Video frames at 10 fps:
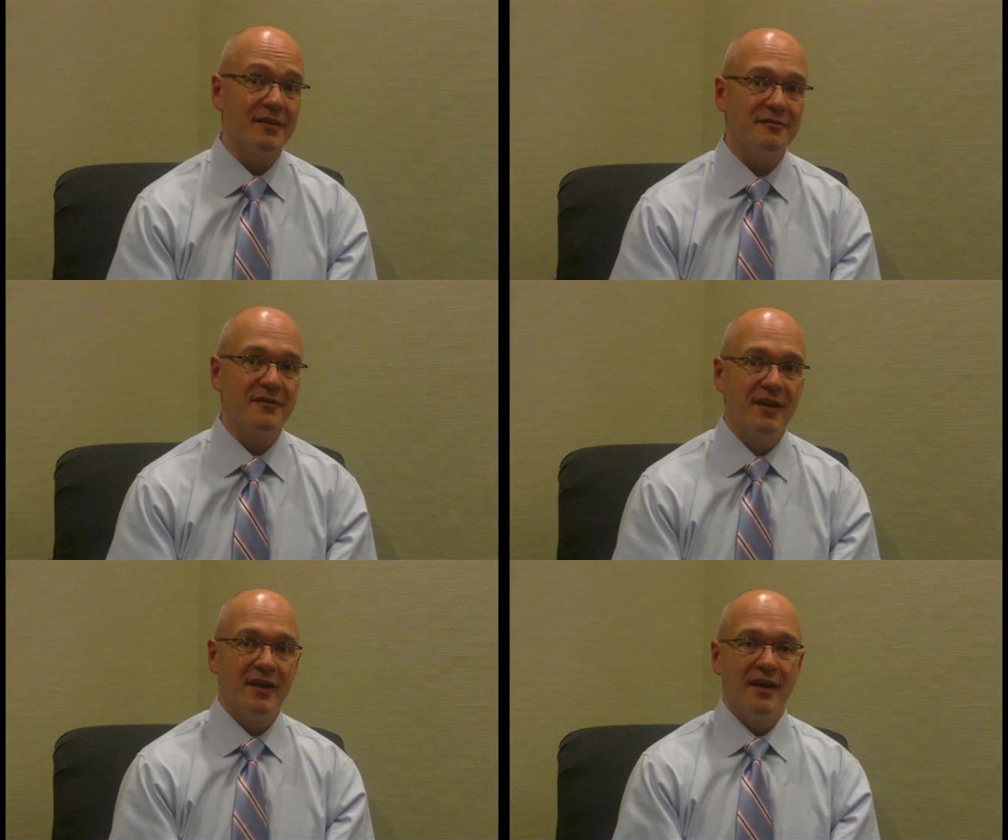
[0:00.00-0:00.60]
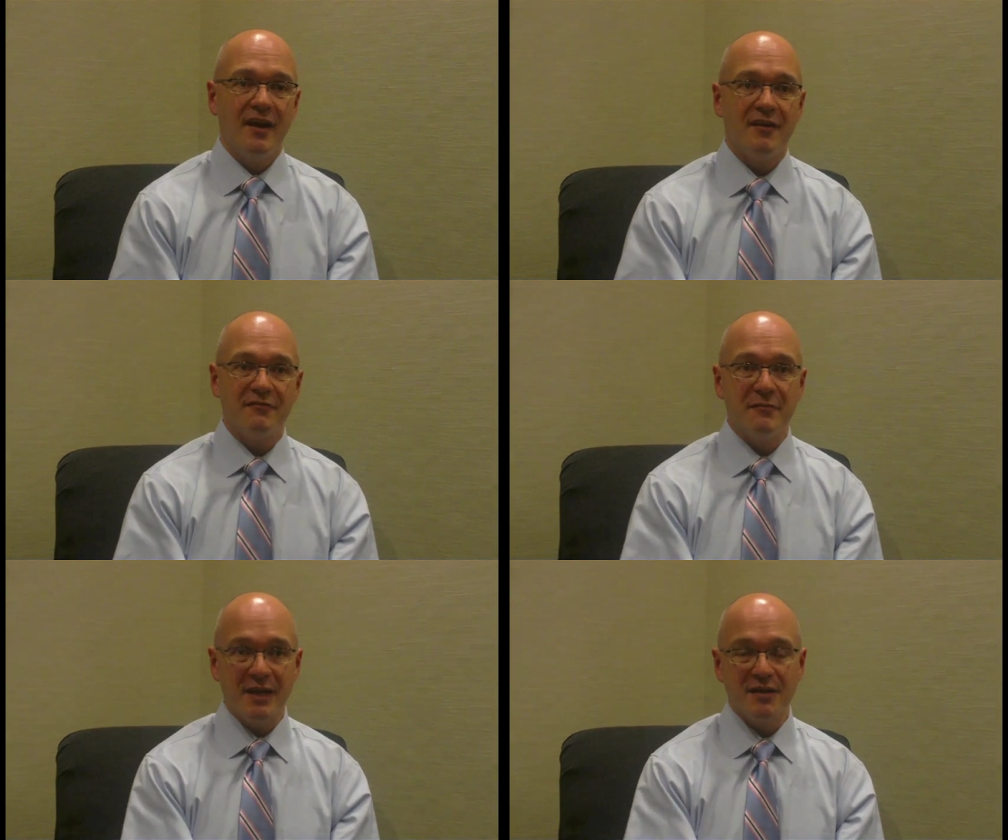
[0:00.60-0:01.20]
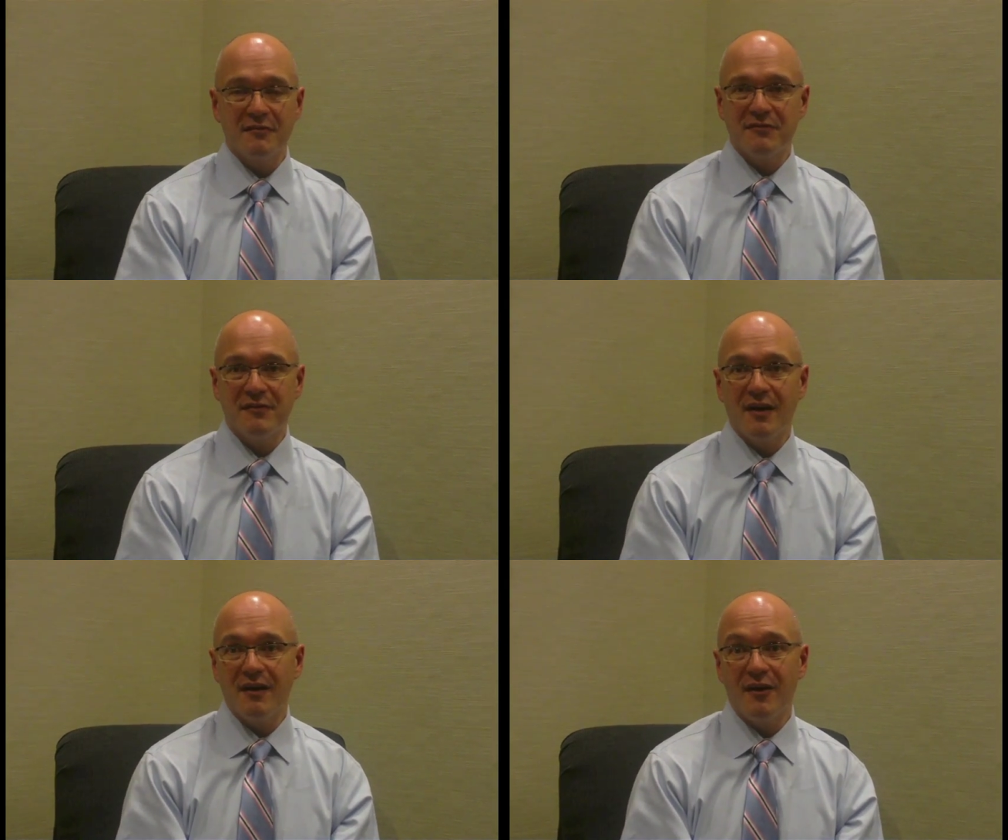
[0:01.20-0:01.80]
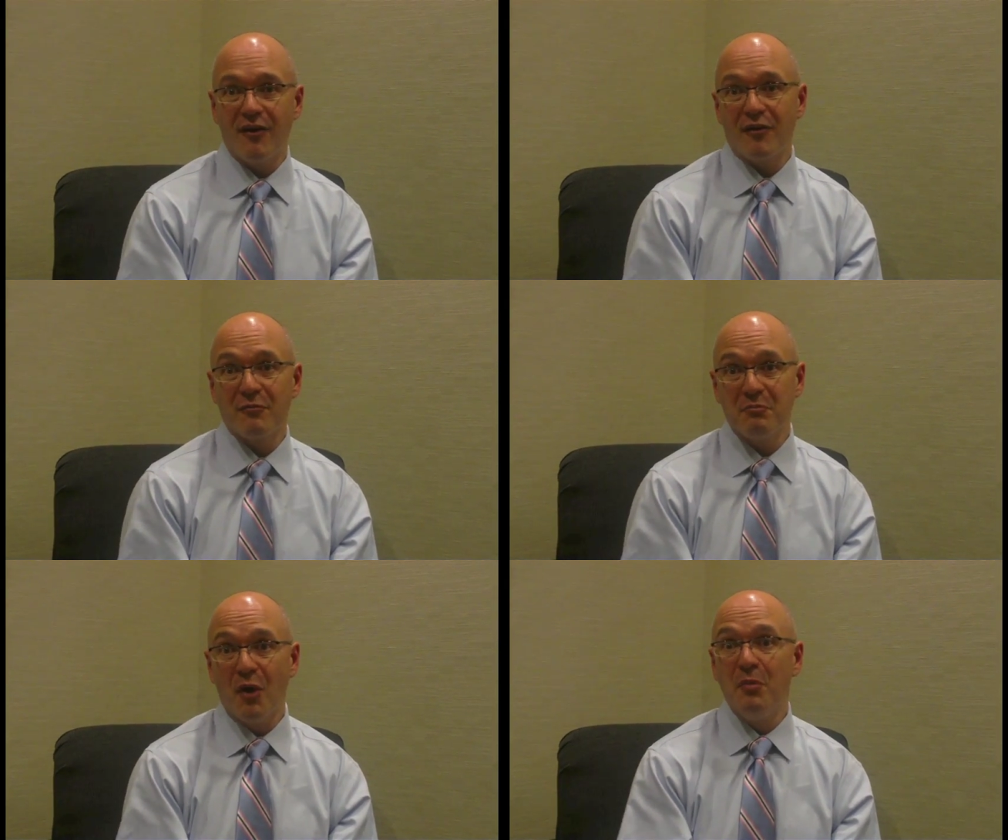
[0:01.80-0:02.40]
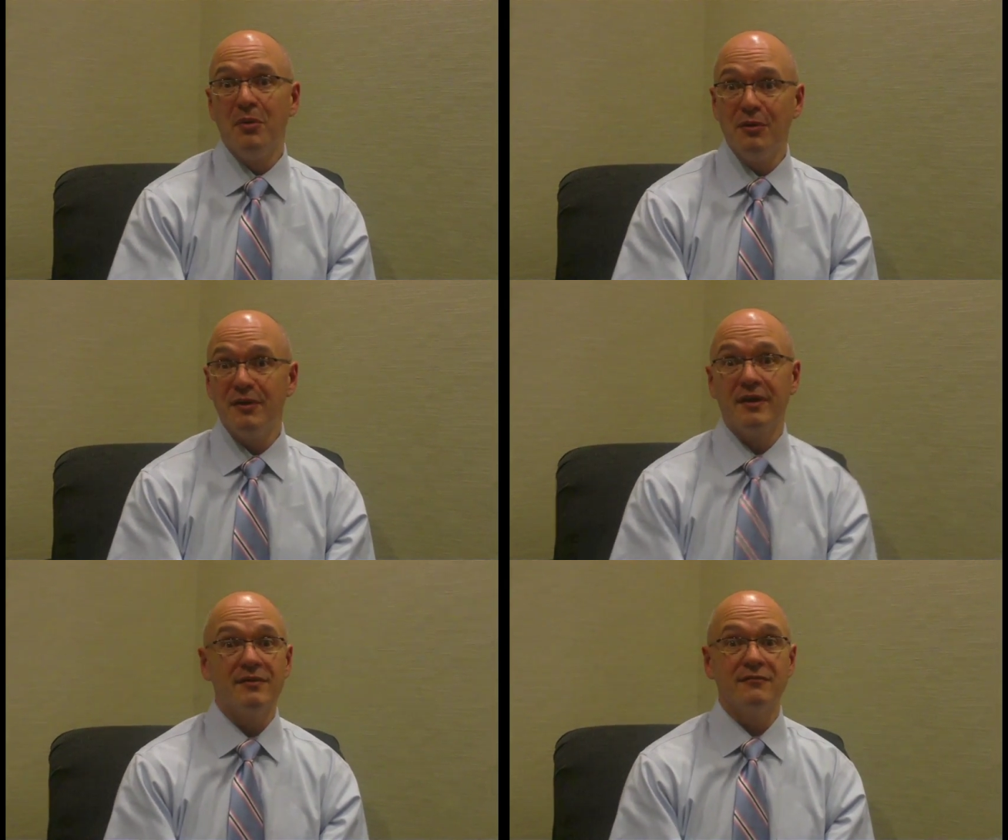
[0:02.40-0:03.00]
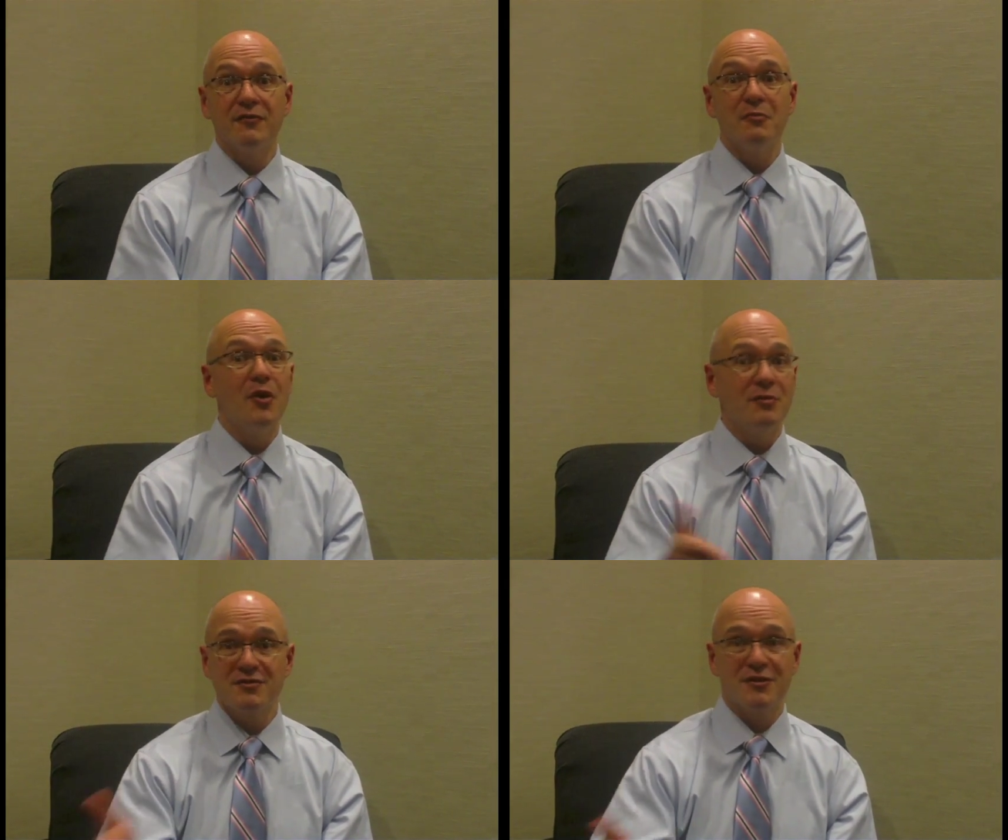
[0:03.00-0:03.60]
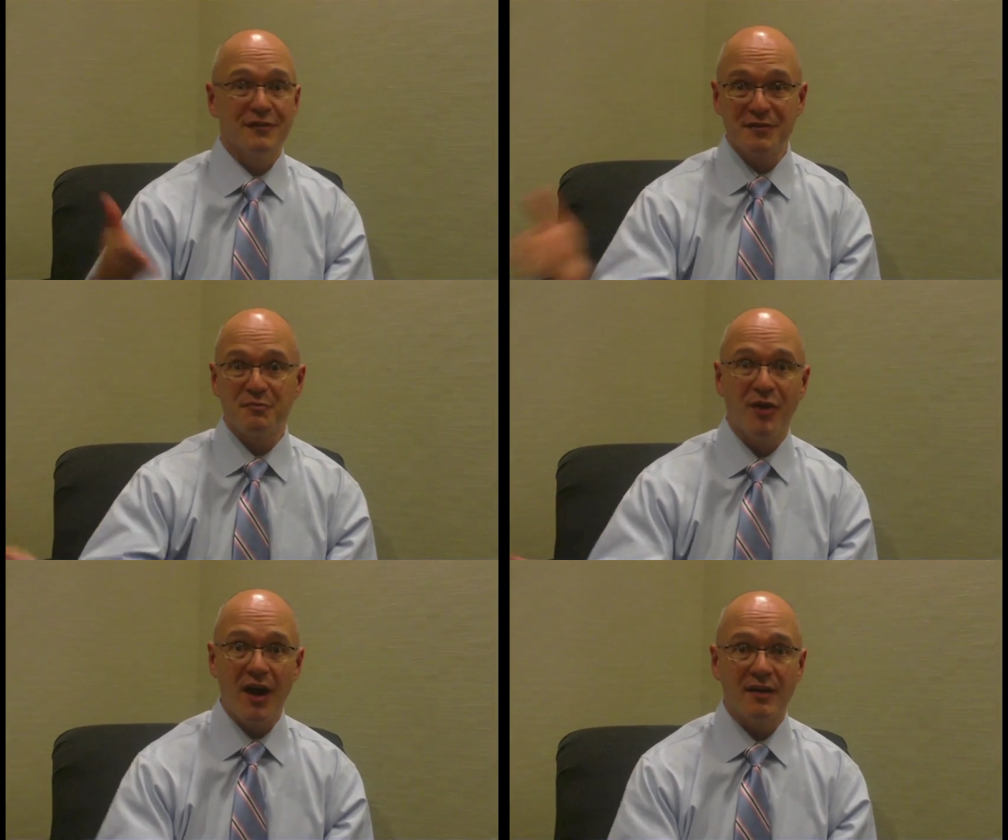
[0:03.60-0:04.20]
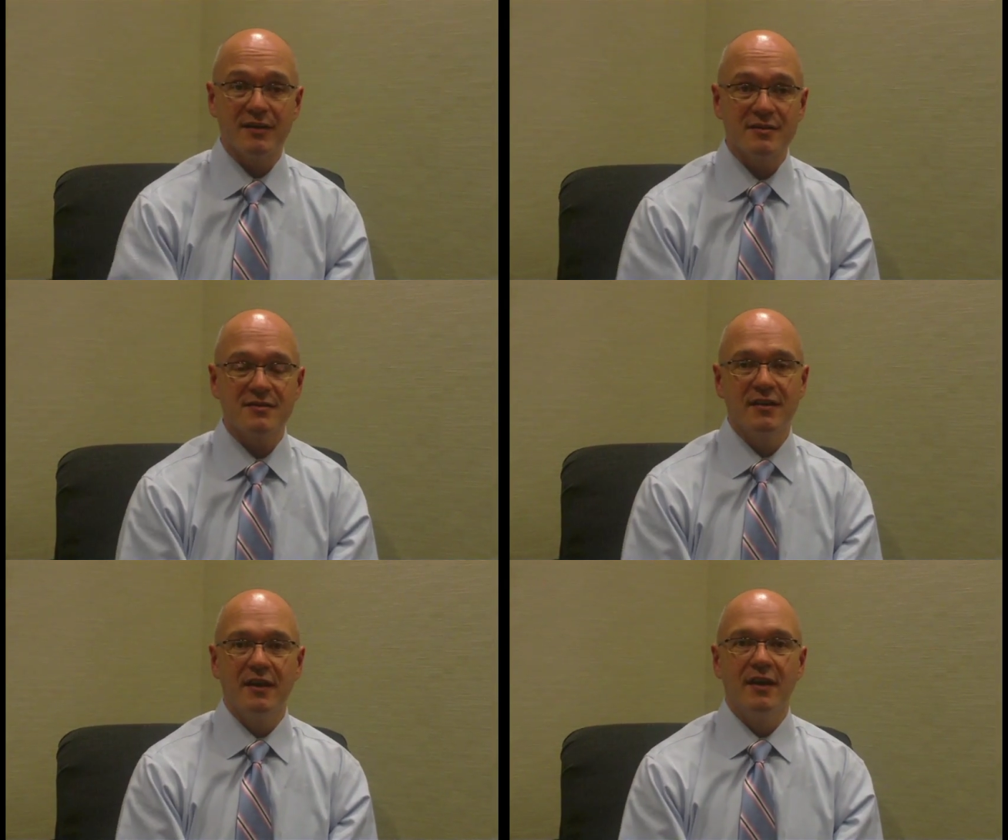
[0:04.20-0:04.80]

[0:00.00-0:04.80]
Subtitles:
of many of our mobile and remote service products,